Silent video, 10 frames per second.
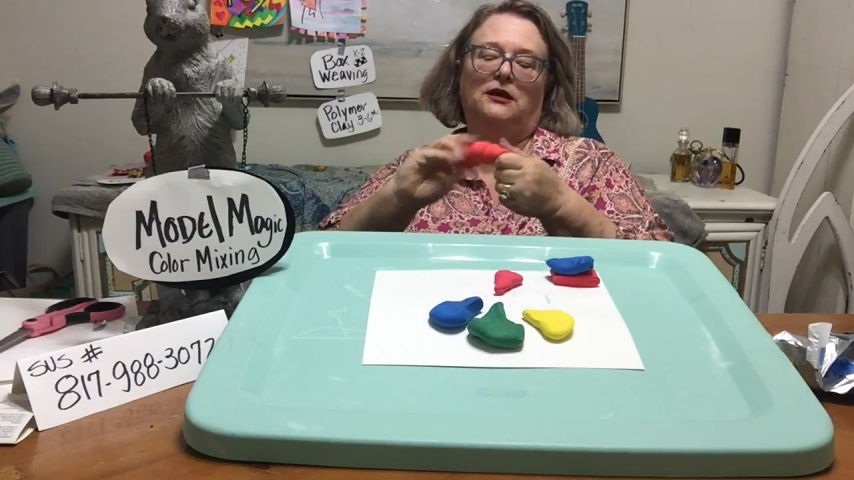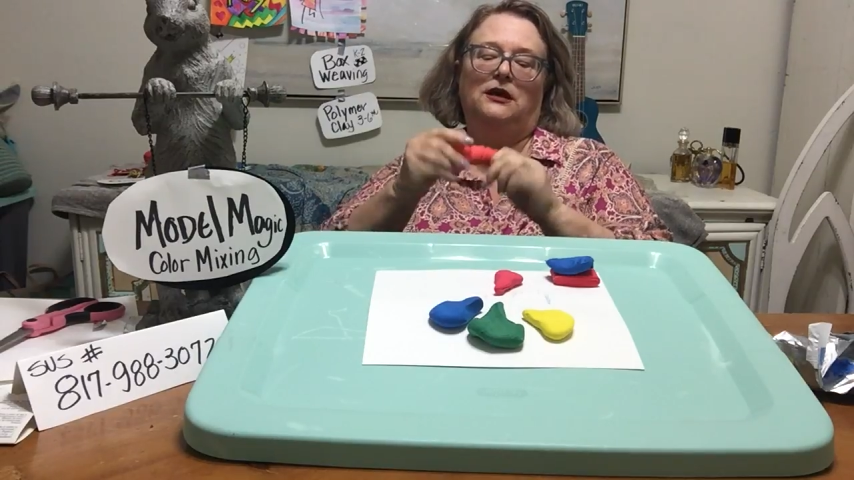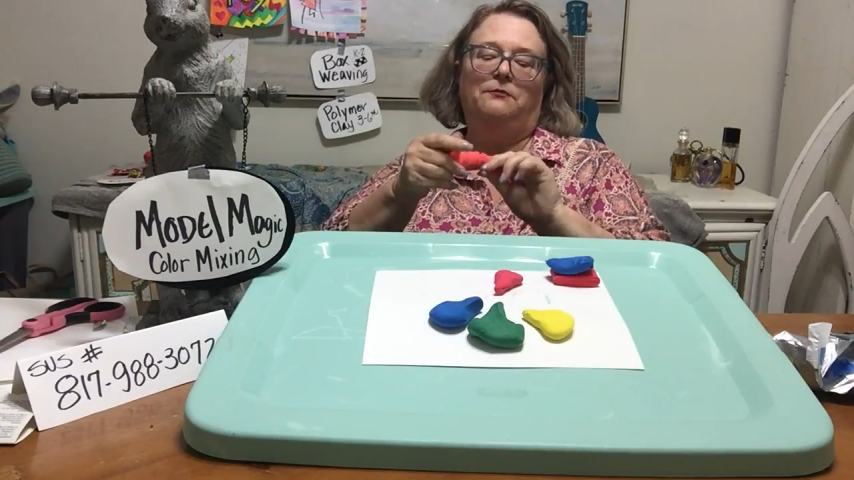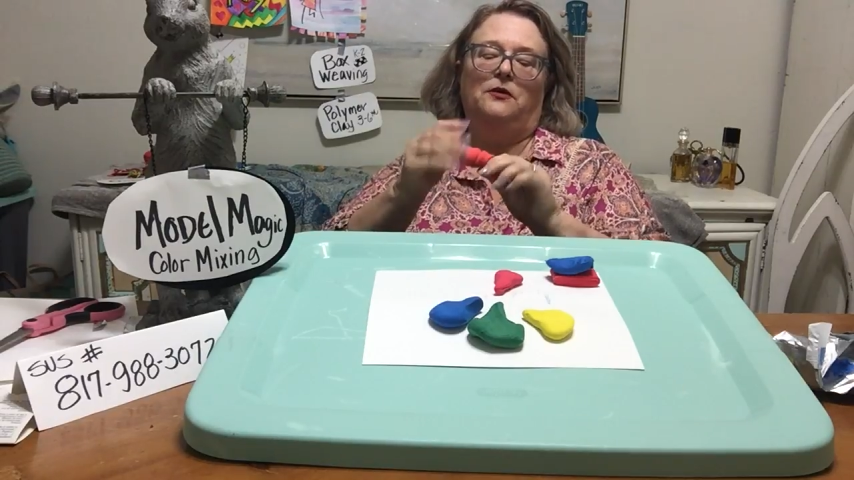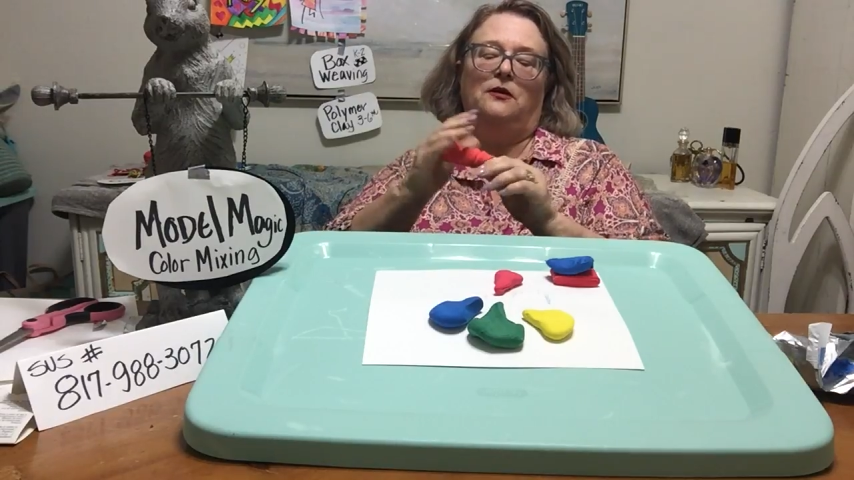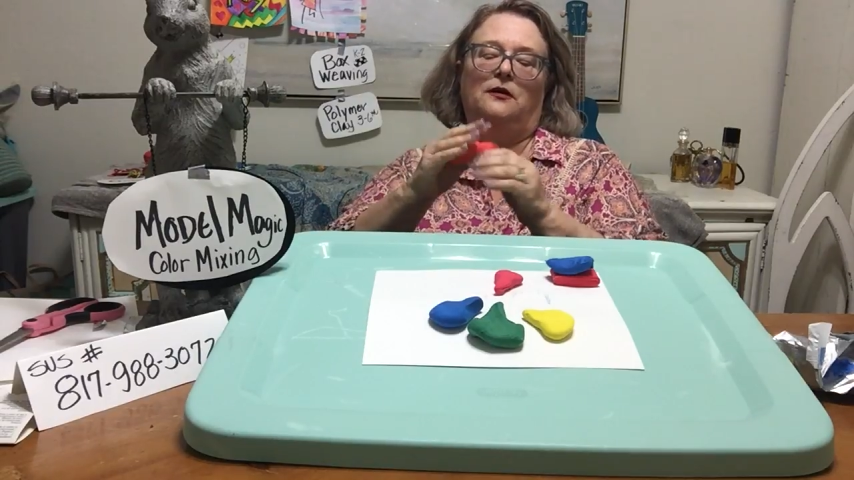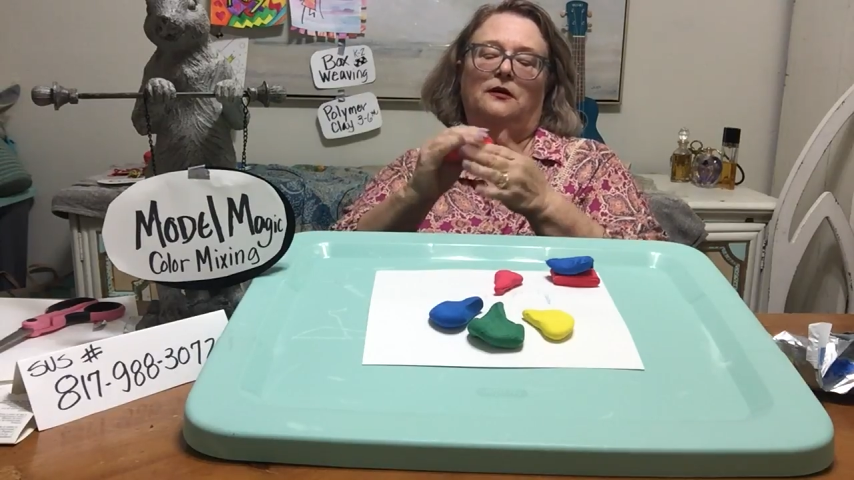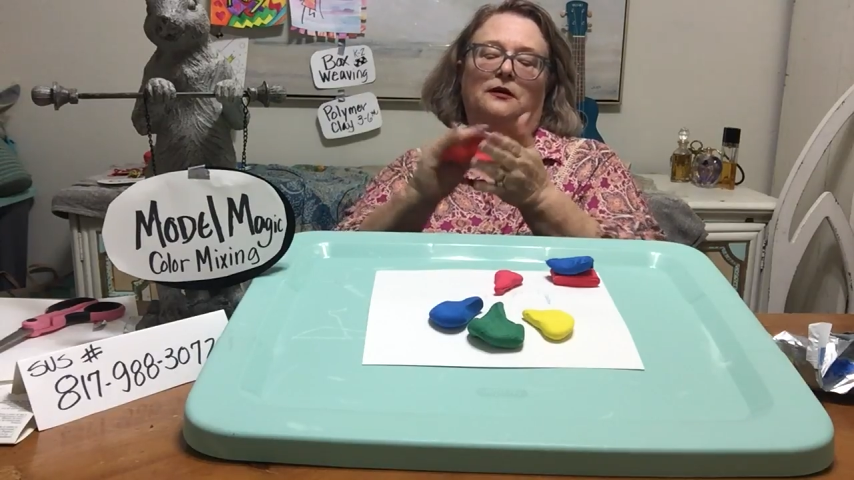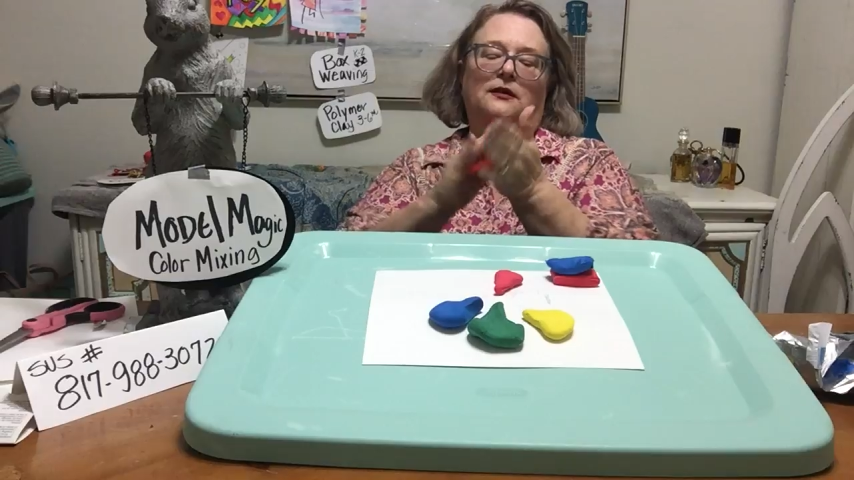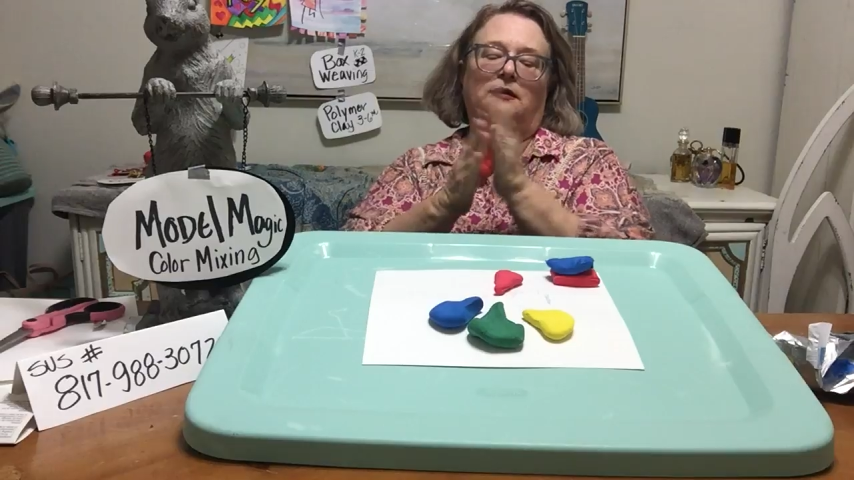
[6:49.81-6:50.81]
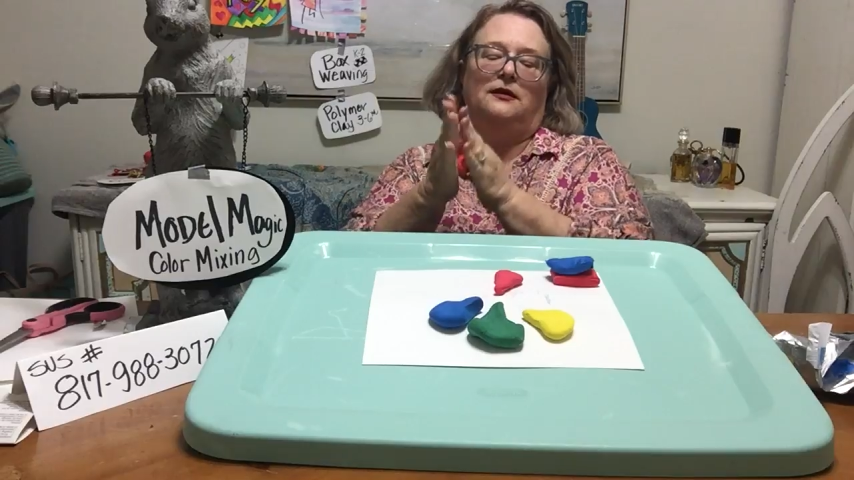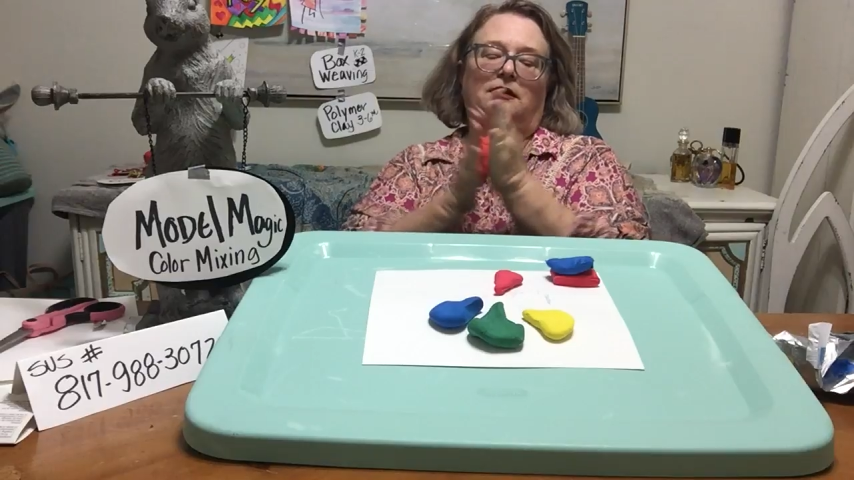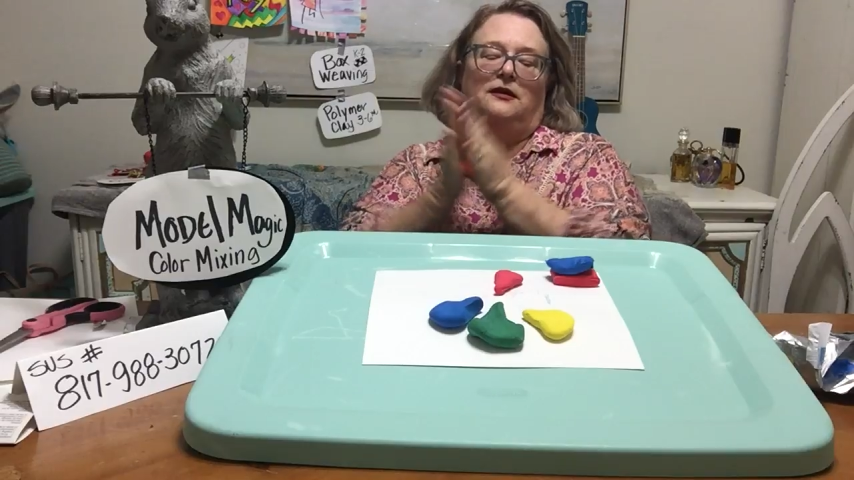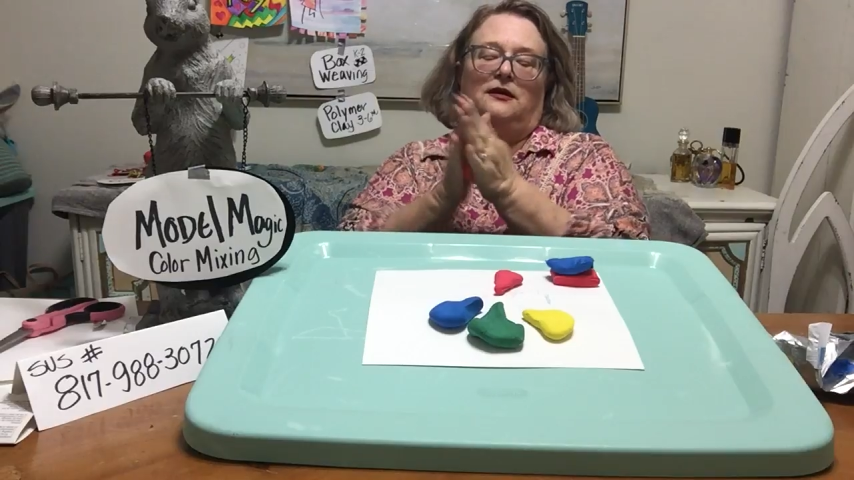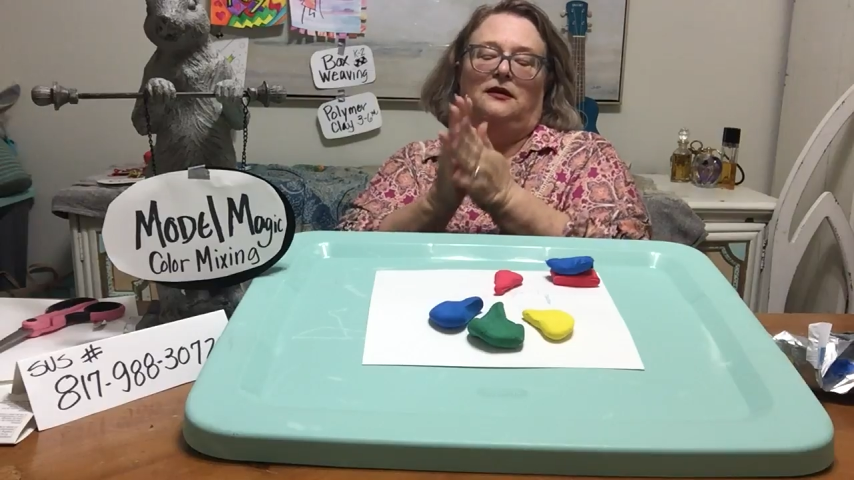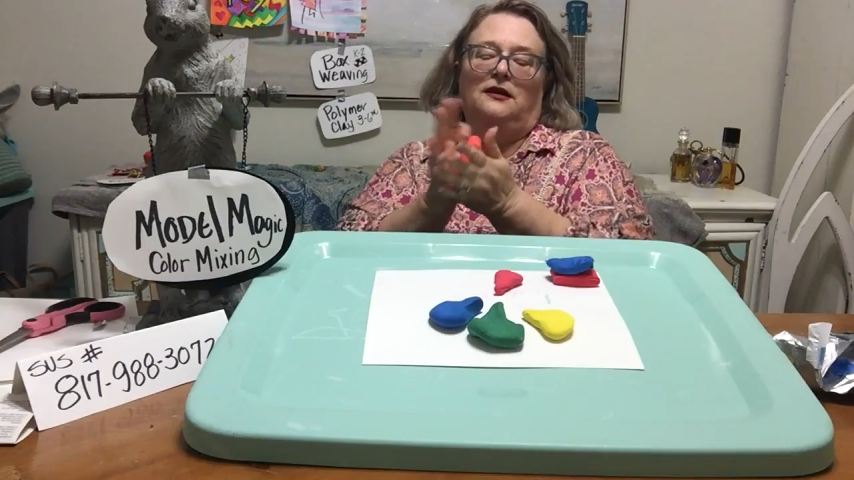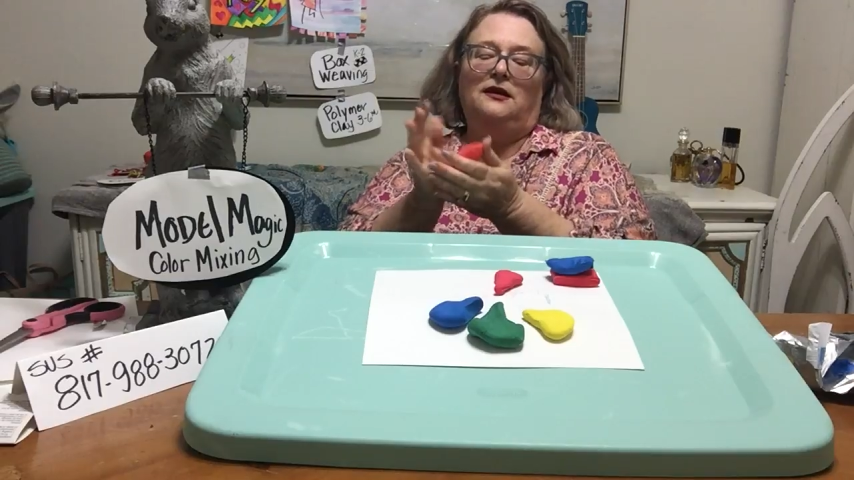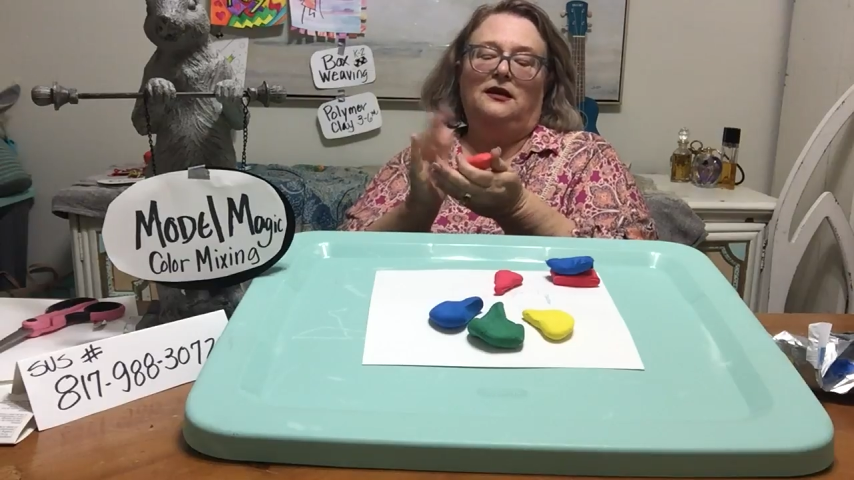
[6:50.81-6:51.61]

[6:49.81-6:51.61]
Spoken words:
keep on.